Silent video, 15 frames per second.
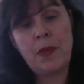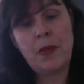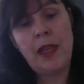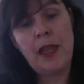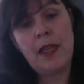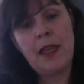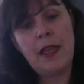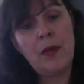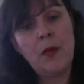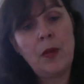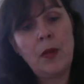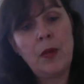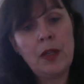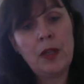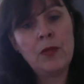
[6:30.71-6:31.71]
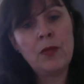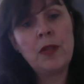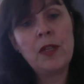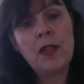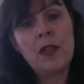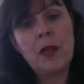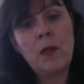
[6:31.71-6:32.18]
banking, where you
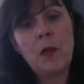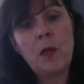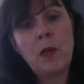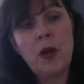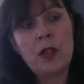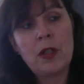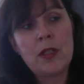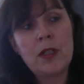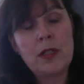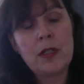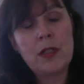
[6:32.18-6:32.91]
really want